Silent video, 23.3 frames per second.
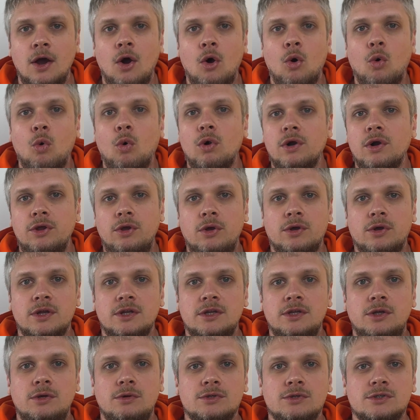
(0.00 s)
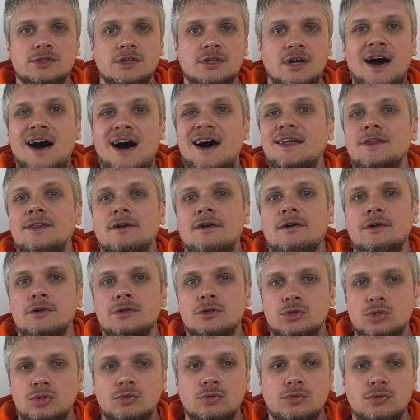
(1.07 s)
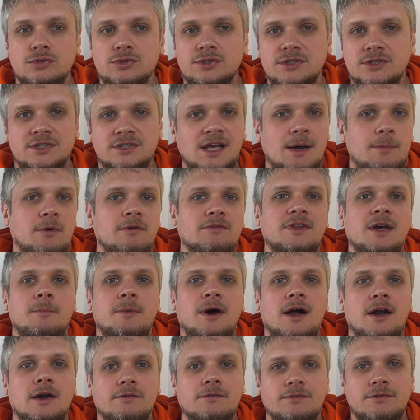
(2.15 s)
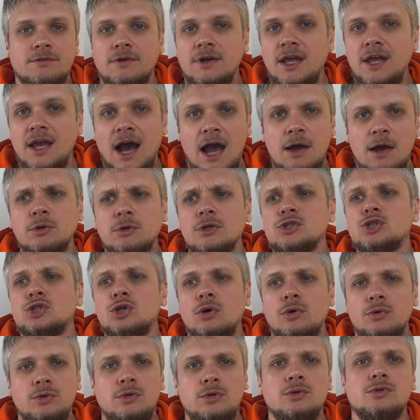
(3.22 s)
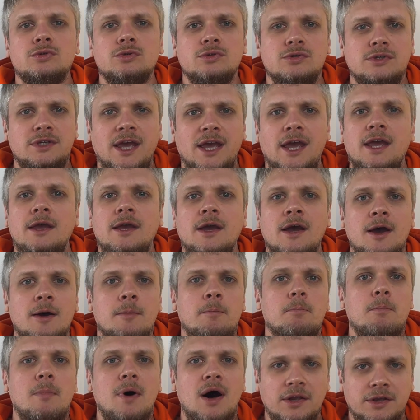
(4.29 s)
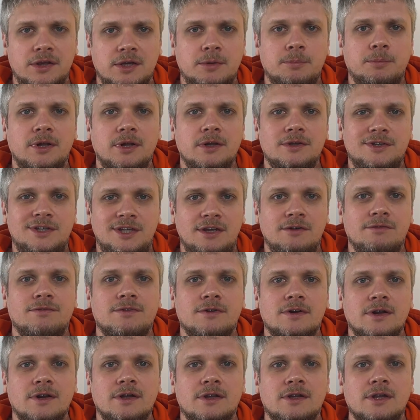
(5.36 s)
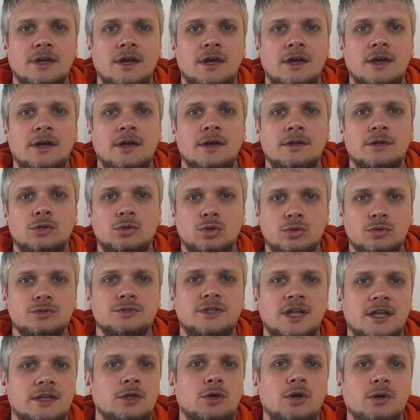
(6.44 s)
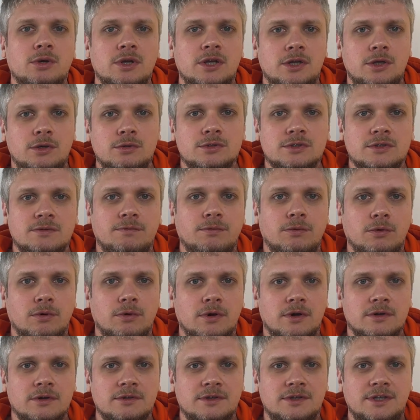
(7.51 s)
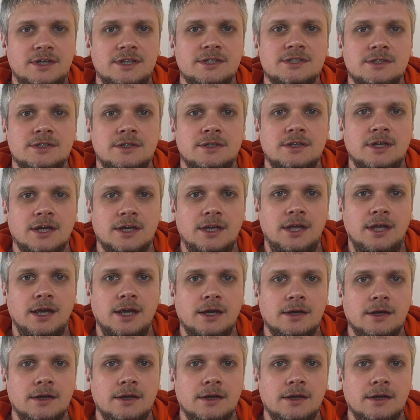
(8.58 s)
Or you can use other tools. Some of them are free. I will show you today multiple different tools that you can use for this technique.